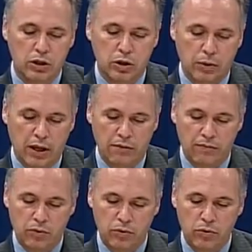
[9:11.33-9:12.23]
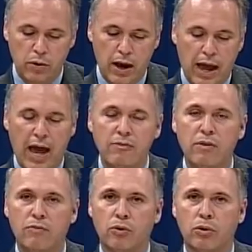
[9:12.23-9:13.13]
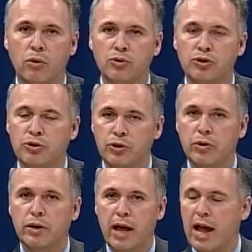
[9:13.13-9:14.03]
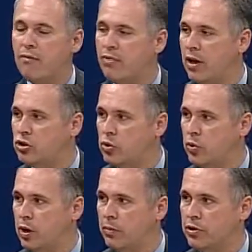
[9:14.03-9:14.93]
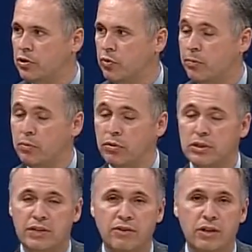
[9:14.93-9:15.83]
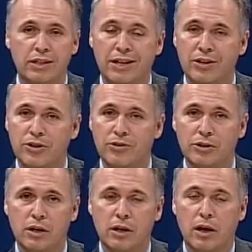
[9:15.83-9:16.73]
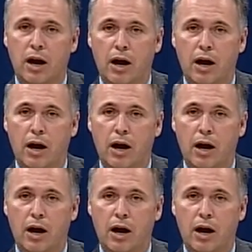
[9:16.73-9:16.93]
So if you have a foreclosure, you're going to have that showing up on your credit report 7 to 10 years.